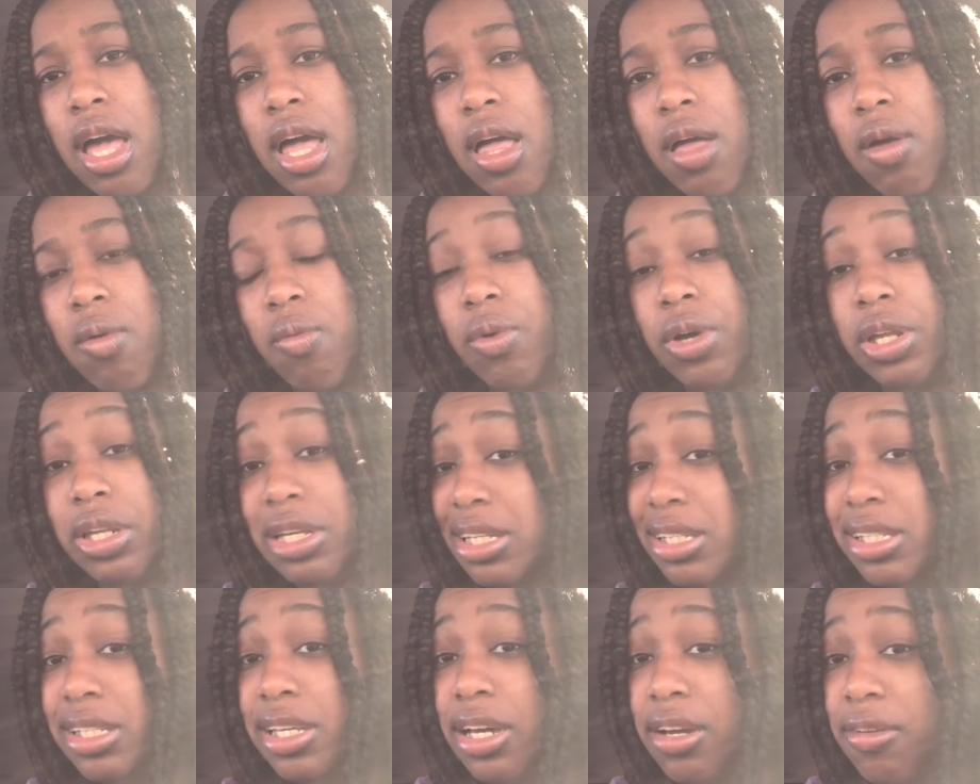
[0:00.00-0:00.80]
When did
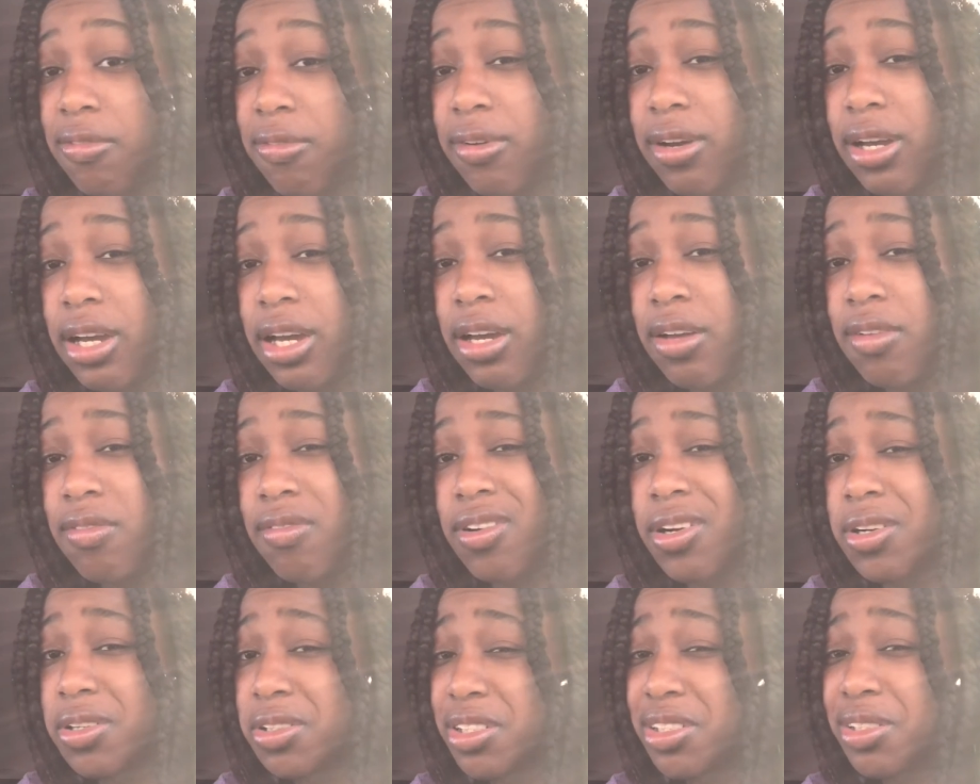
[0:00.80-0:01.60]
slavery end
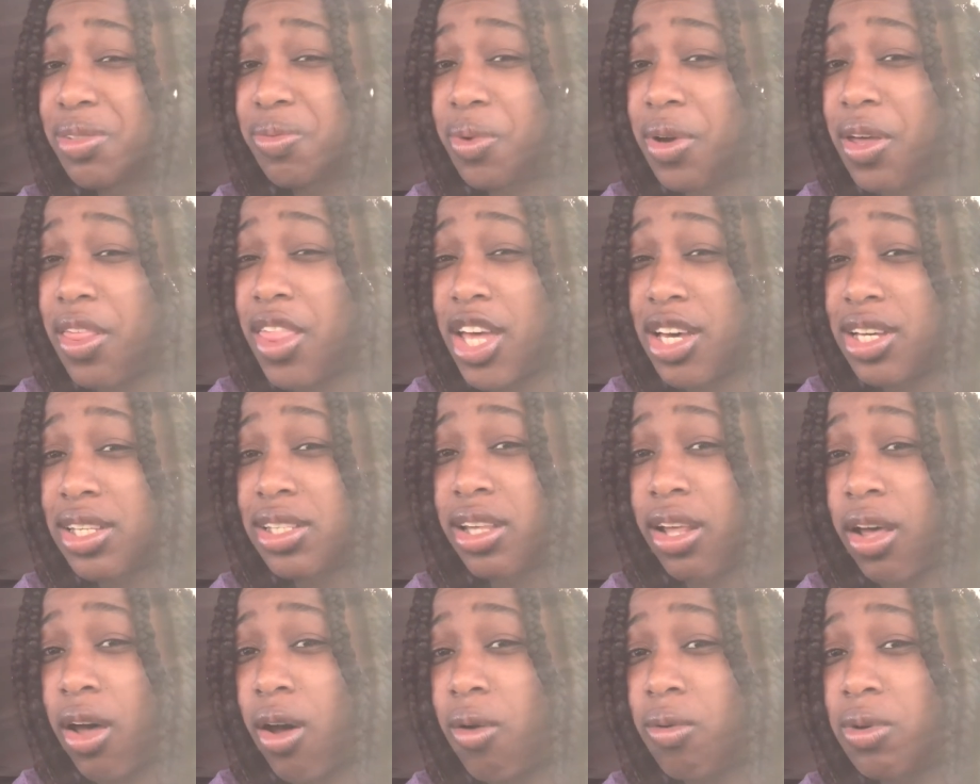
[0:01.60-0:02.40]
versus when this law